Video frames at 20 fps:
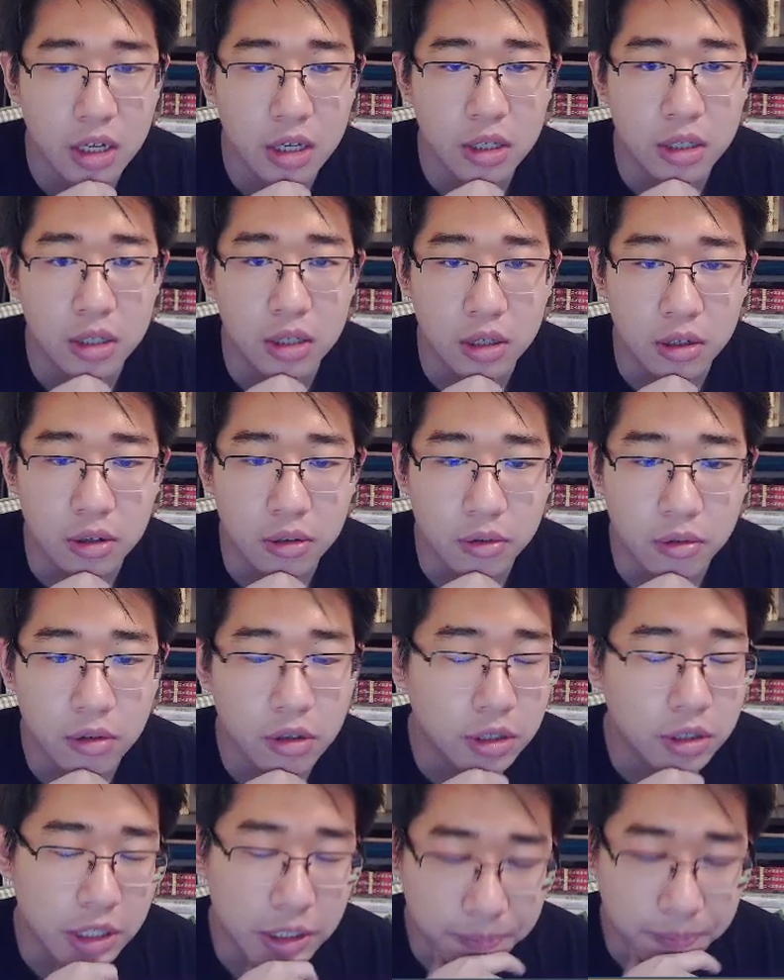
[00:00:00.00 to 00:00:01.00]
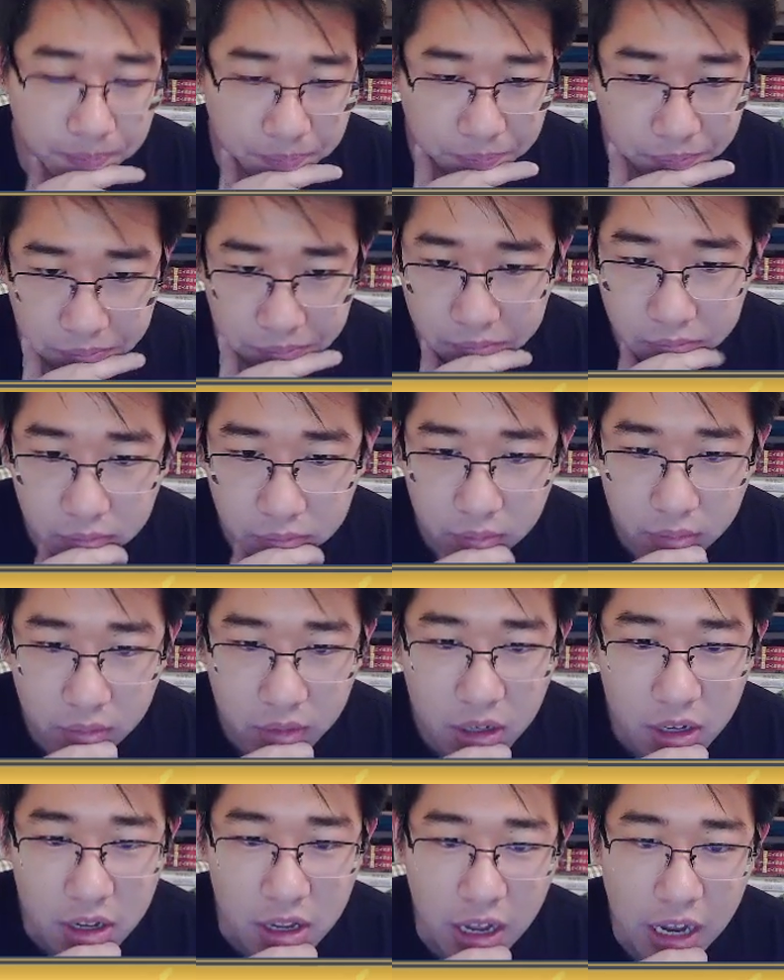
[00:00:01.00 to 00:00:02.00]
So we'll see
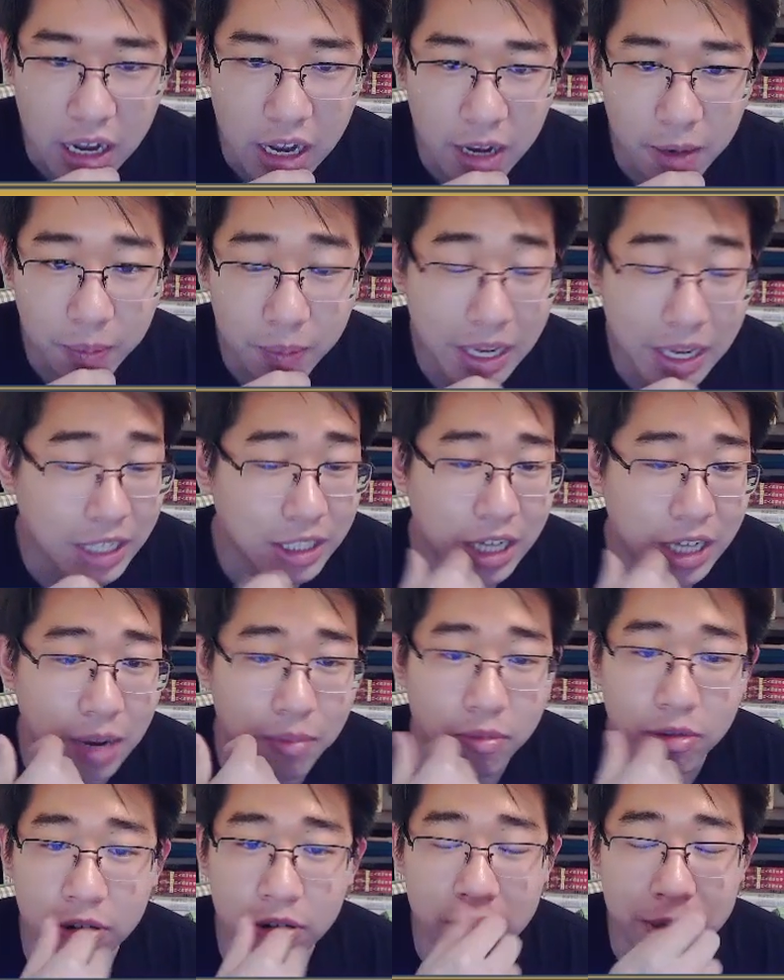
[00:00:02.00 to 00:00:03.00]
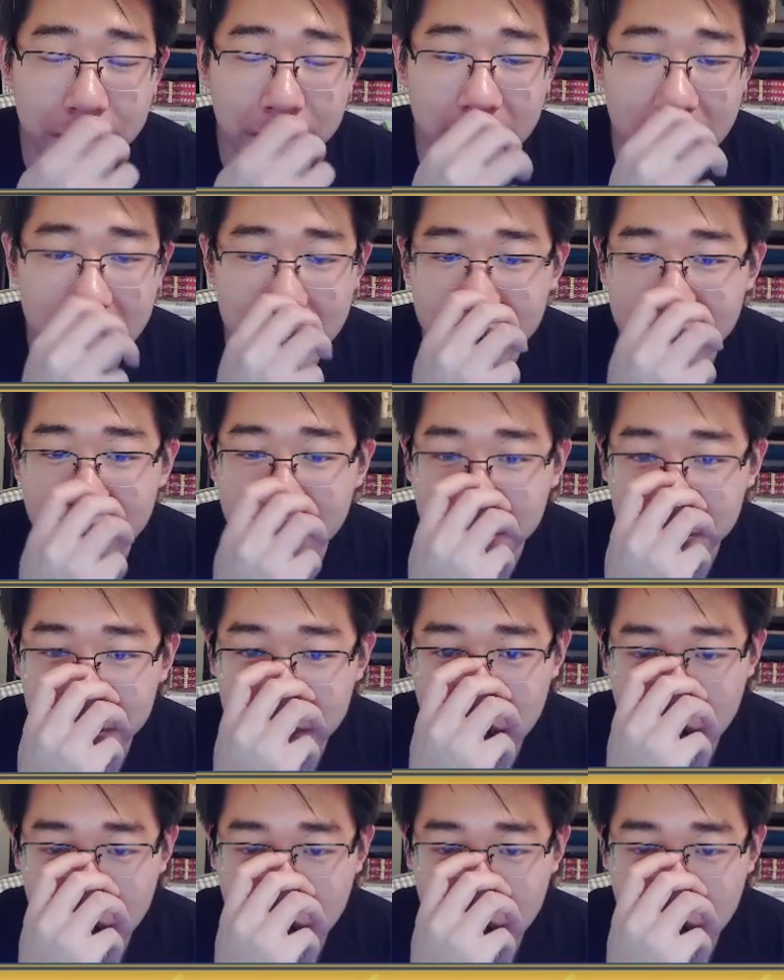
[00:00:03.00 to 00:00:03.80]
next time when we play, right?